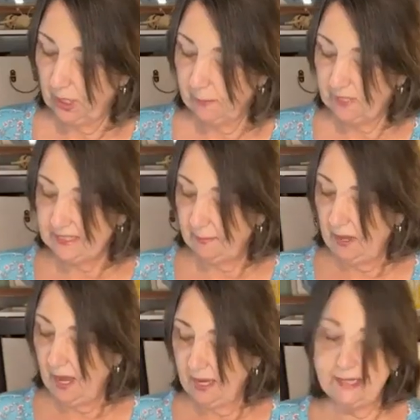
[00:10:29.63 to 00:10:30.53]
We're going to put
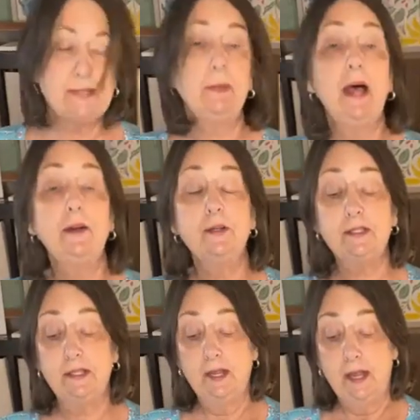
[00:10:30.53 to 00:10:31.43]
some honey
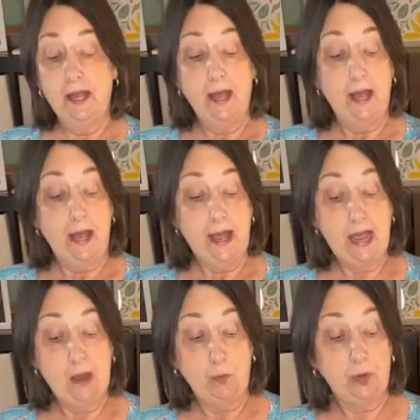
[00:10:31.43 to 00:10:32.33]

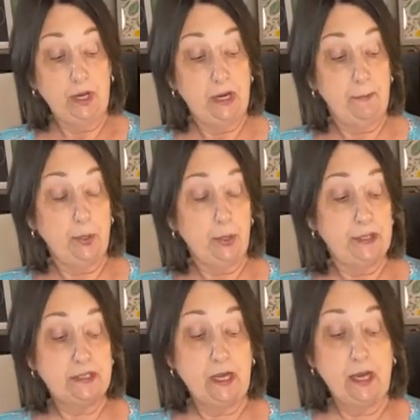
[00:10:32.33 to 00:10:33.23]
splatters, and we're going to
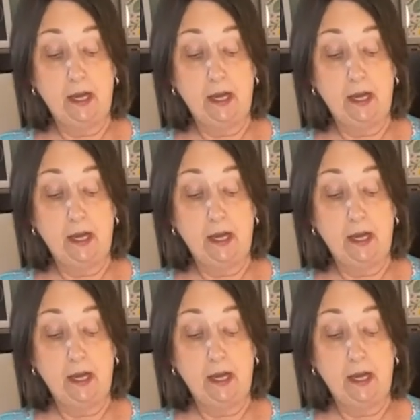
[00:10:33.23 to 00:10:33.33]
put